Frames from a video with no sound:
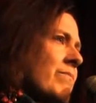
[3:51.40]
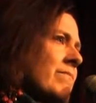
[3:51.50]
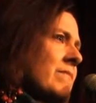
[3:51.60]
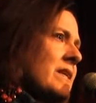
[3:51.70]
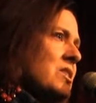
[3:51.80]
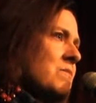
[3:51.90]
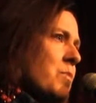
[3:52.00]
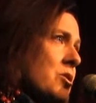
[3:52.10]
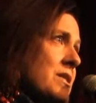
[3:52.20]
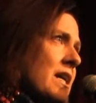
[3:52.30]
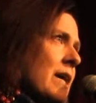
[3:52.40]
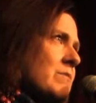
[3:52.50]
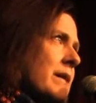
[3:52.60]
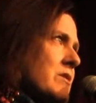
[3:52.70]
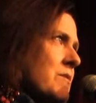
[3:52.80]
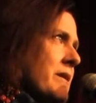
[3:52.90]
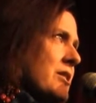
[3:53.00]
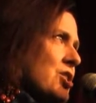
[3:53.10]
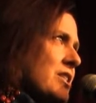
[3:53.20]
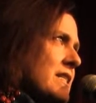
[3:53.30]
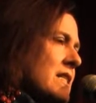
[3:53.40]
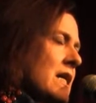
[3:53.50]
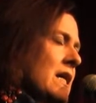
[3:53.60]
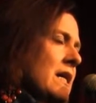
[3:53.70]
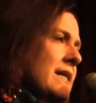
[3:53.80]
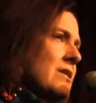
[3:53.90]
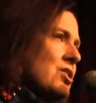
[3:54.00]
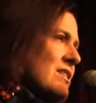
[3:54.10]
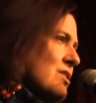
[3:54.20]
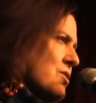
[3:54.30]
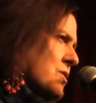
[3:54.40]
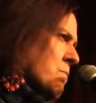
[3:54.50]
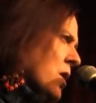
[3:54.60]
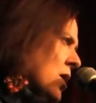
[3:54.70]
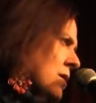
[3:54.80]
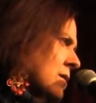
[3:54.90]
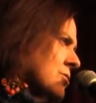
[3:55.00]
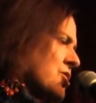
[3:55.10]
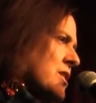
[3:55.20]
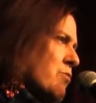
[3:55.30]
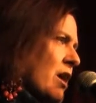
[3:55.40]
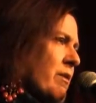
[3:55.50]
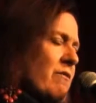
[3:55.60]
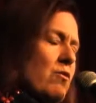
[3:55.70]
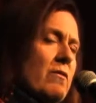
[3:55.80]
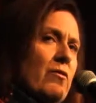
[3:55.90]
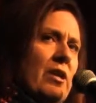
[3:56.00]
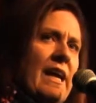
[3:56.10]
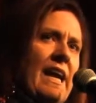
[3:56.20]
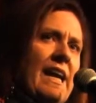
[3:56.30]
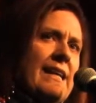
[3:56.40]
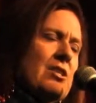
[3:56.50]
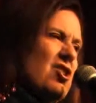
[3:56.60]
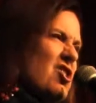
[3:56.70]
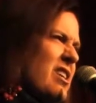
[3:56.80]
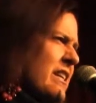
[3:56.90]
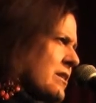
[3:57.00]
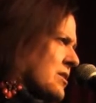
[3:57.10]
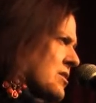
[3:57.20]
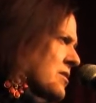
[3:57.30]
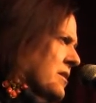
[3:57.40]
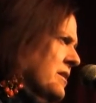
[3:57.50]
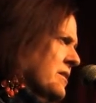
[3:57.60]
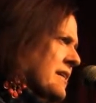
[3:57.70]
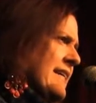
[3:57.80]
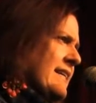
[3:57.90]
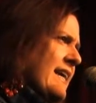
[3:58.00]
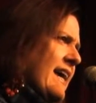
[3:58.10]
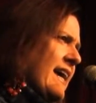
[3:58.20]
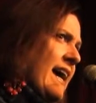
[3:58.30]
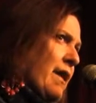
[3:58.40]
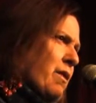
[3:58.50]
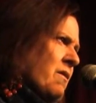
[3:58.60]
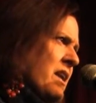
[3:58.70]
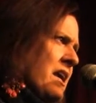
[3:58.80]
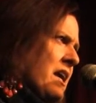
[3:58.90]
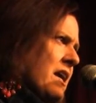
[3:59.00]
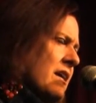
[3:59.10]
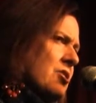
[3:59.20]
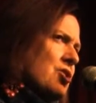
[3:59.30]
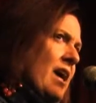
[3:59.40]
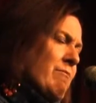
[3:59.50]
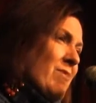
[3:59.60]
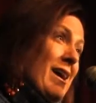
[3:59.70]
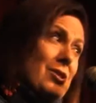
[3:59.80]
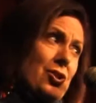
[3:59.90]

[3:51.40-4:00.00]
this person comes up to me, and she's small. She's probably 4'8". She's ethnic. I'm not sure